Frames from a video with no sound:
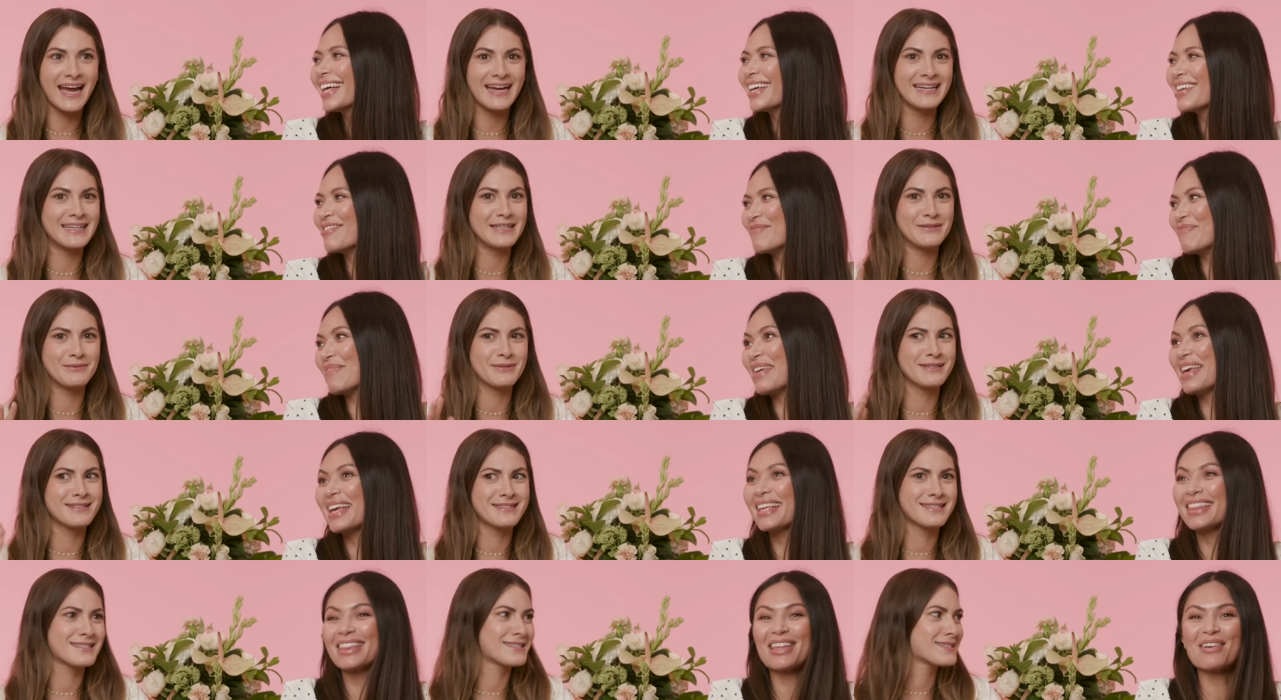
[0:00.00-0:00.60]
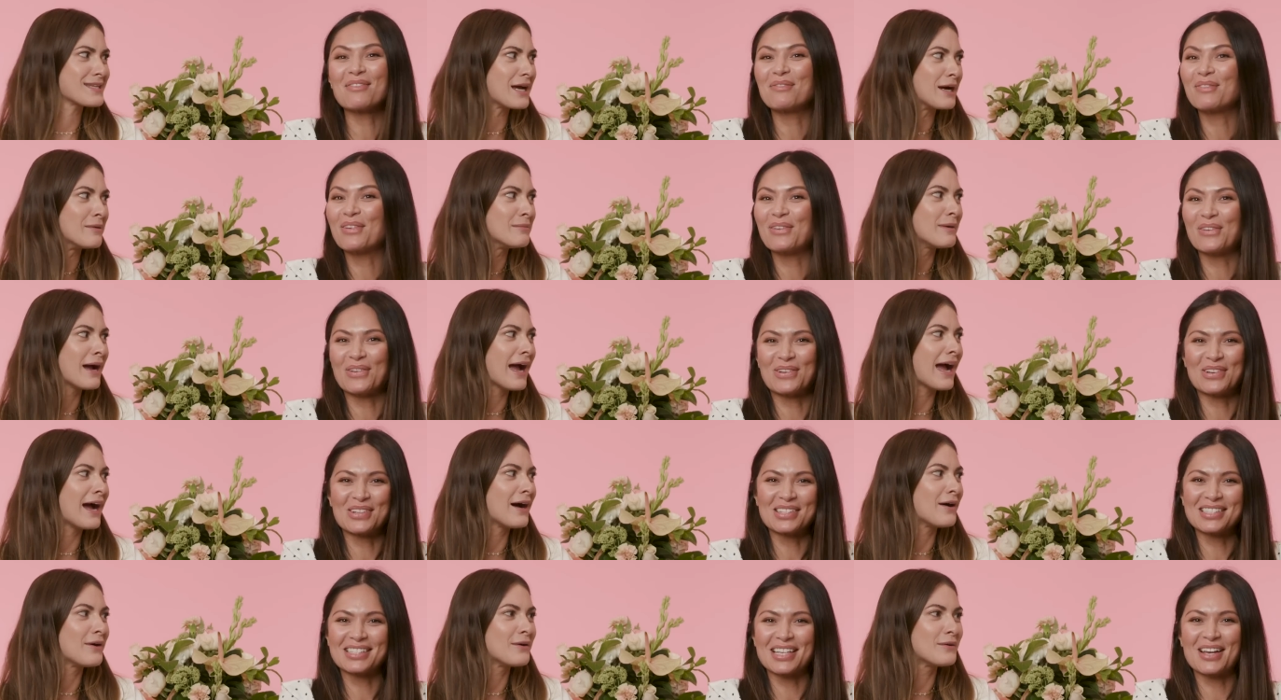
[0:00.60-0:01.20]
Speaker 1: and it would somehow,
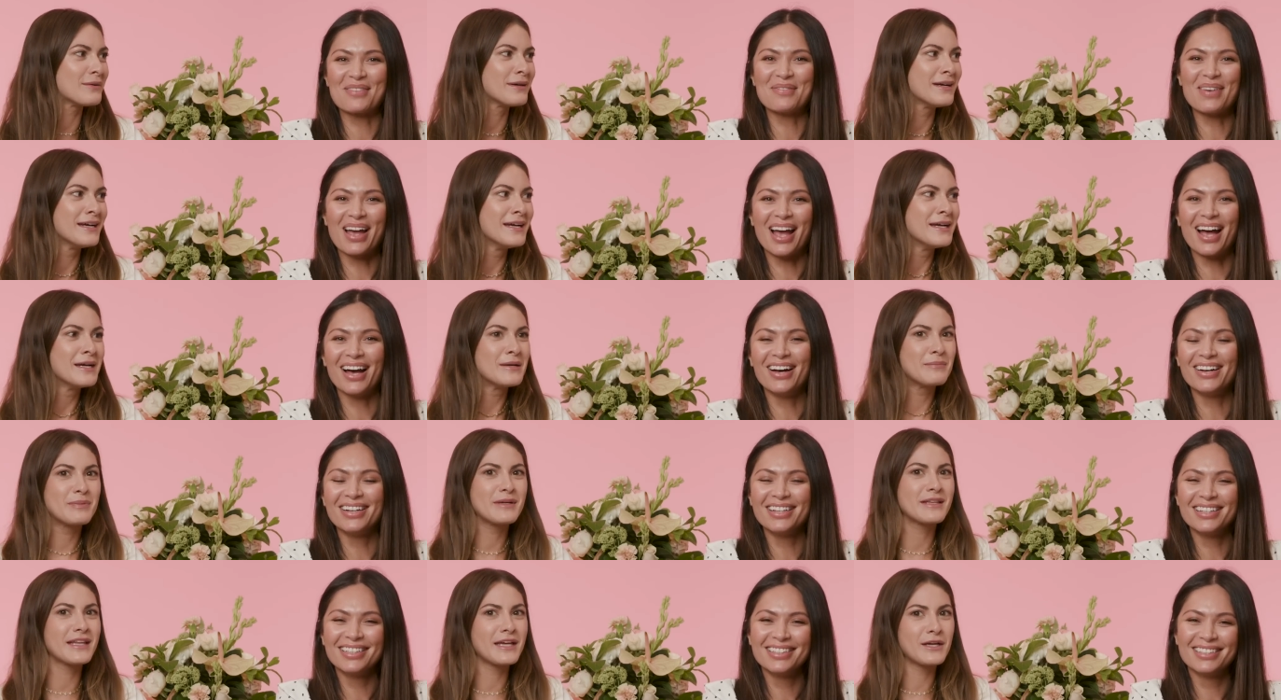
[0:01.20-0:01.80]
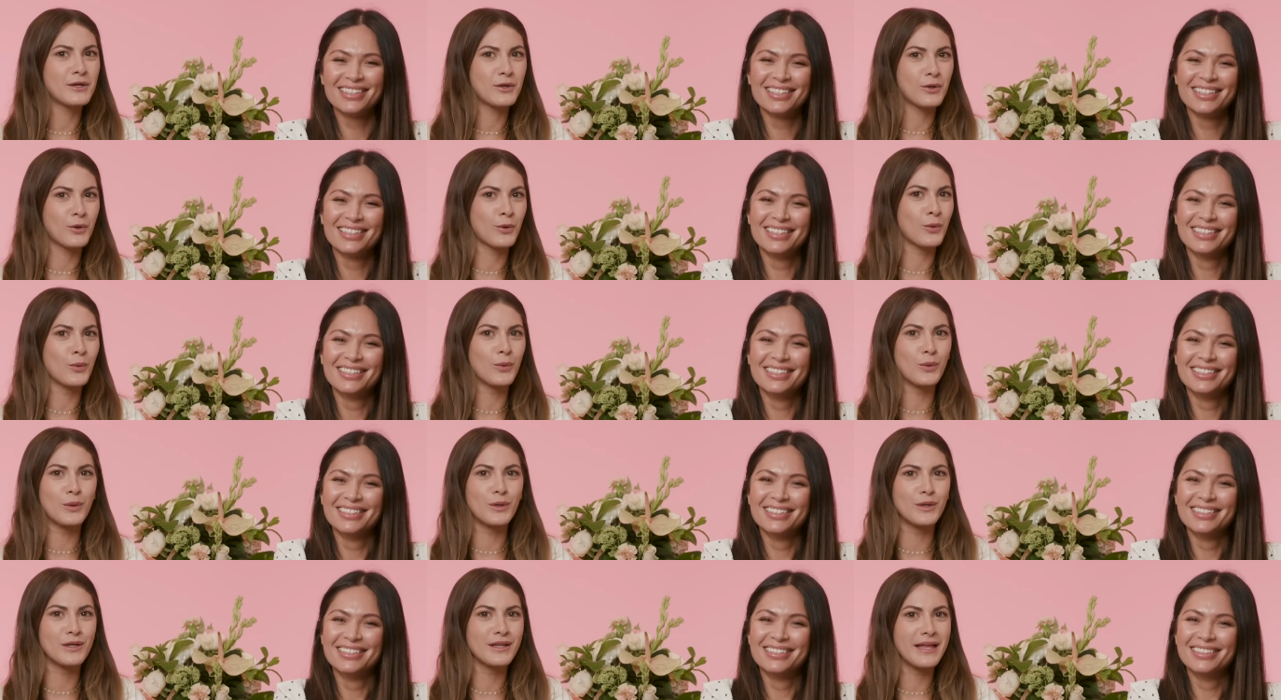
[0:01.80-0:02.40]
cool somehow, be like
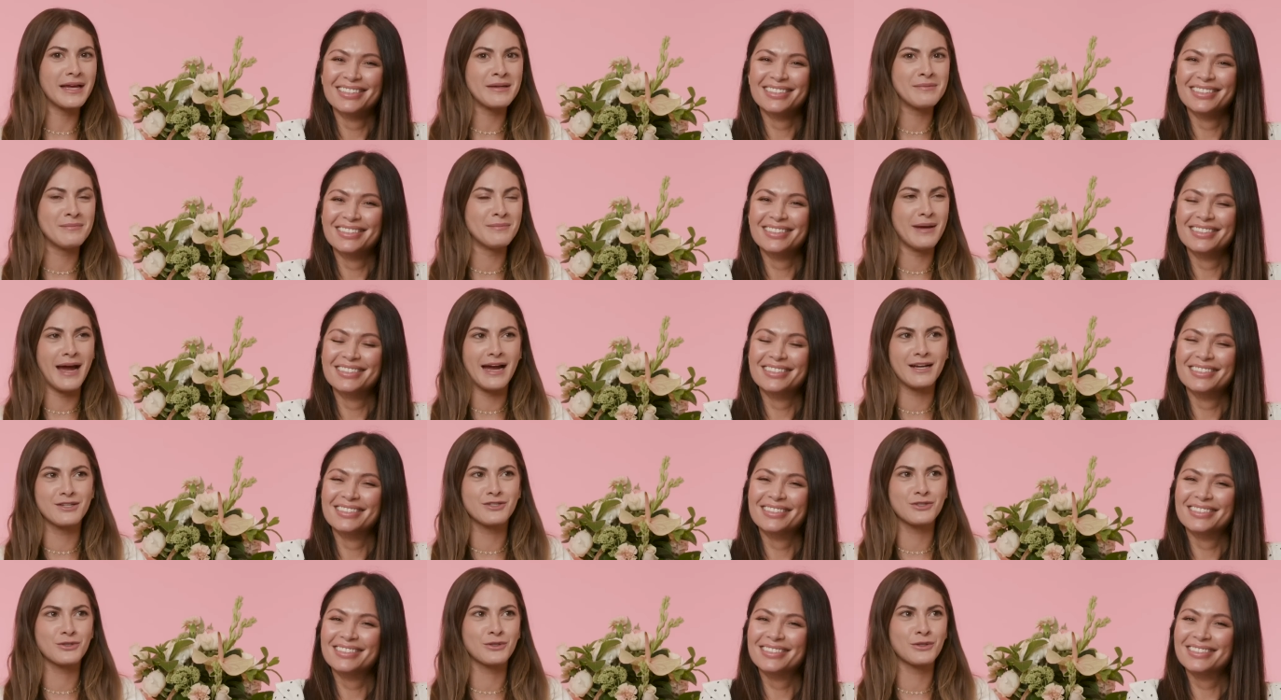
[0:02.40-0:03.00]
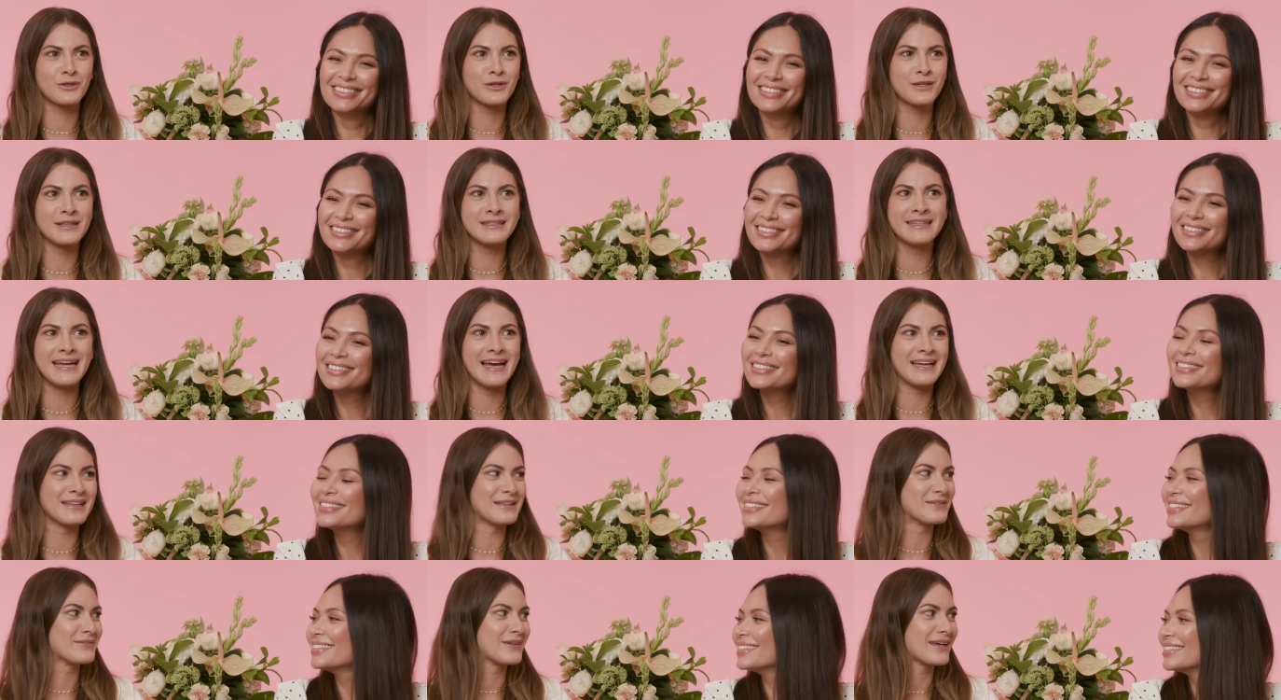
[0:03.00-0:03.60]
cool and magical and
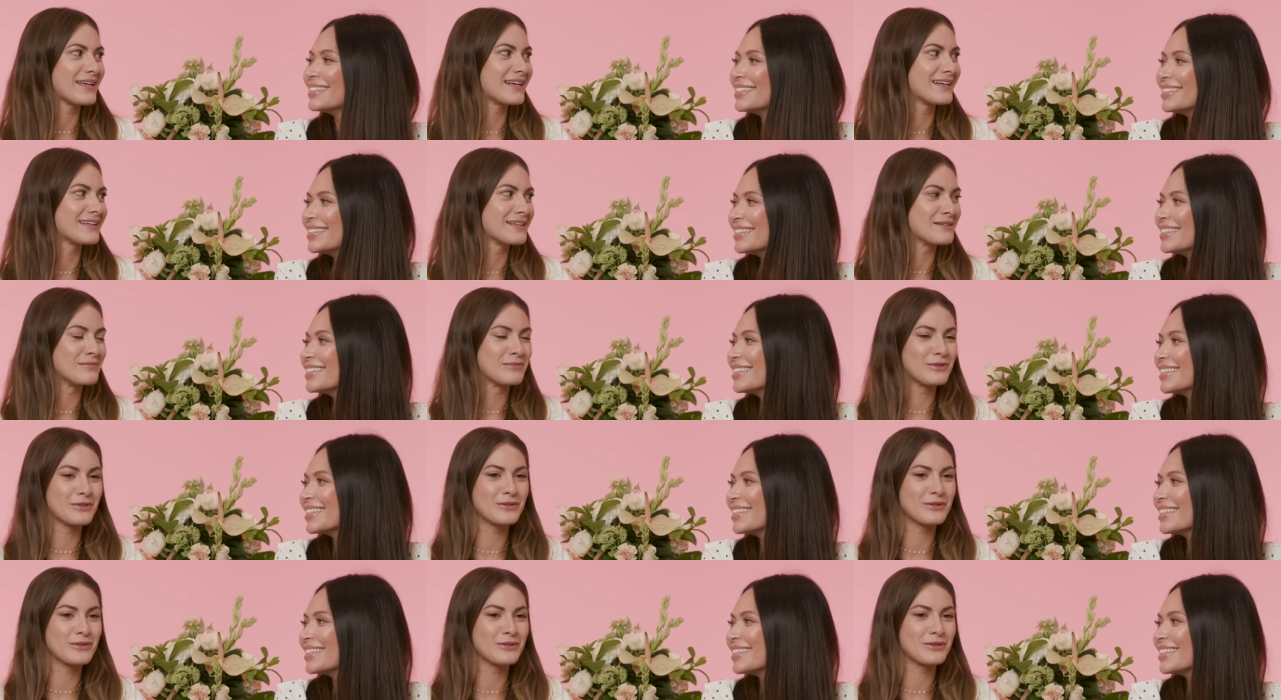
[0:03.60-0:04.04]
elevated and